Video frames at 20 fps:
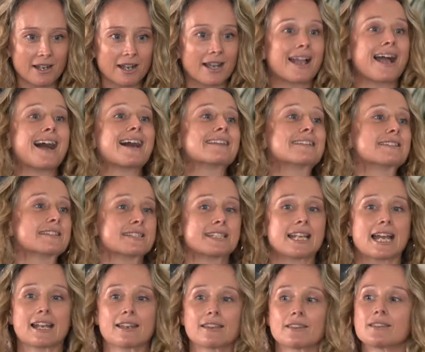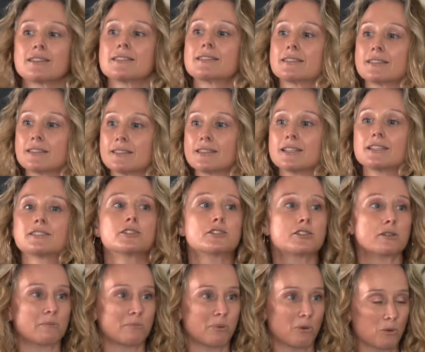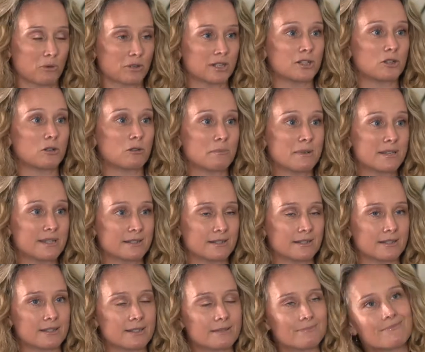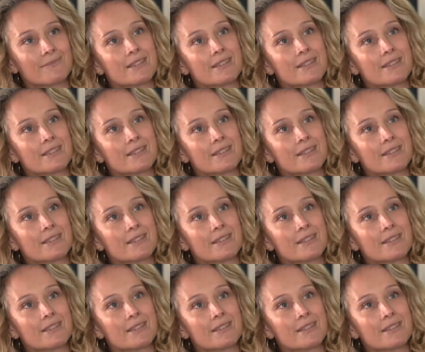I understand this and this is important in your business.